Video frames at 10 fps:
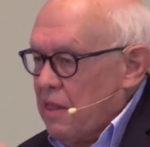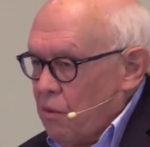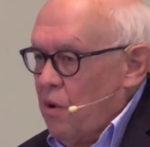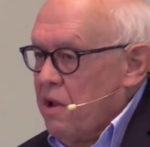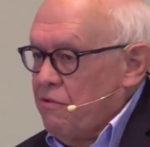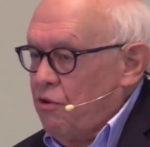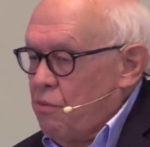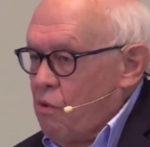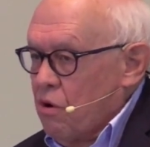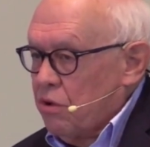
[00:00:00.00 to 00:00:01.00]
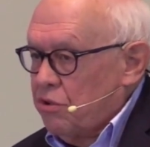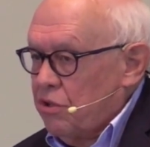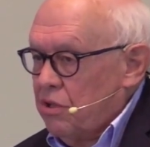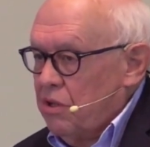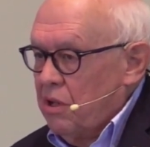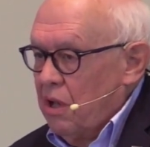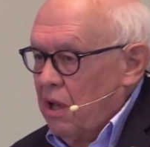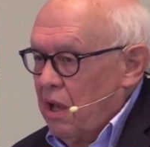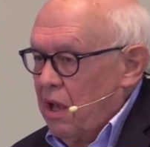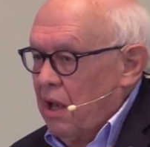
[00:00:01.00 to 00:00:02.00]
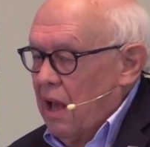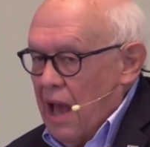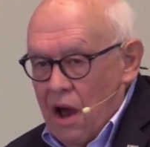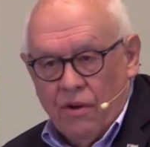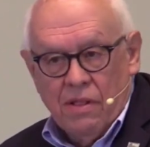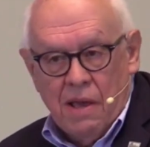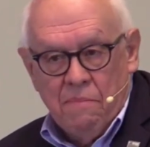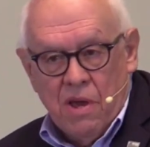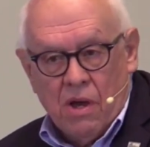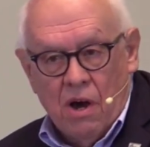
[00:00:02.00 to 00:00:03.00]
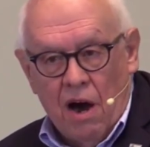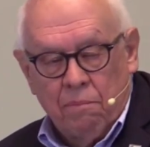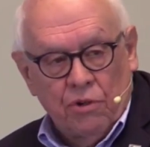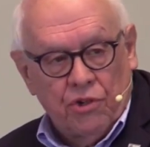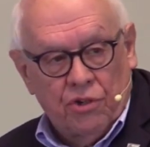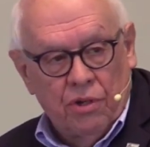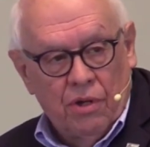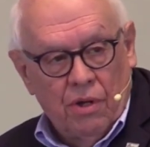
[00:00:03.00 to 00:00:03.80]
the way of good works? How can they be accomplished?